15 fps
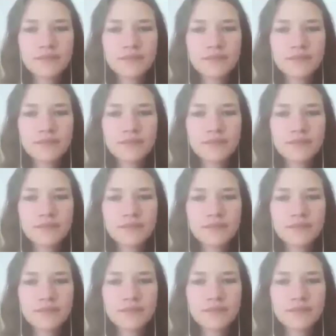
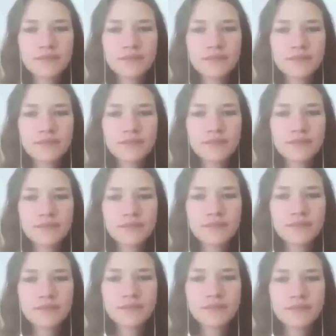
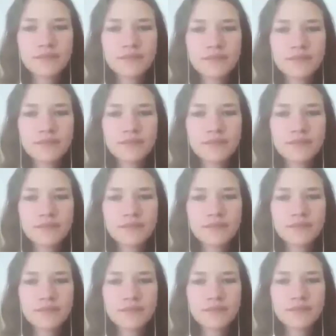
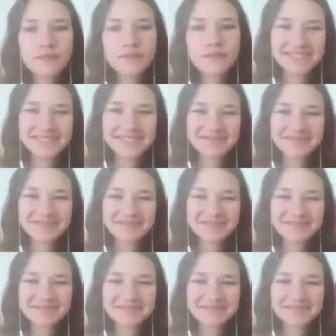
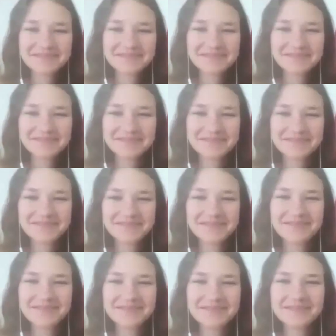
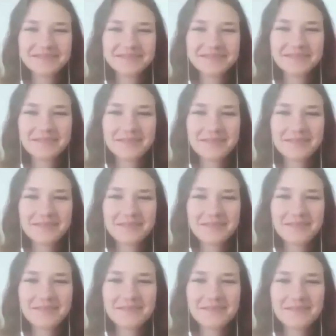
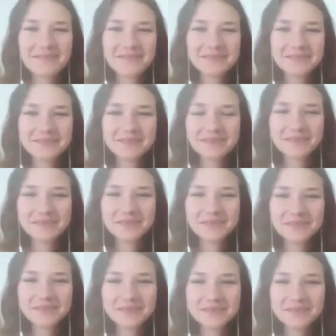
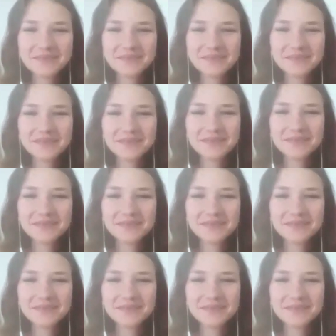This person isn't speaking.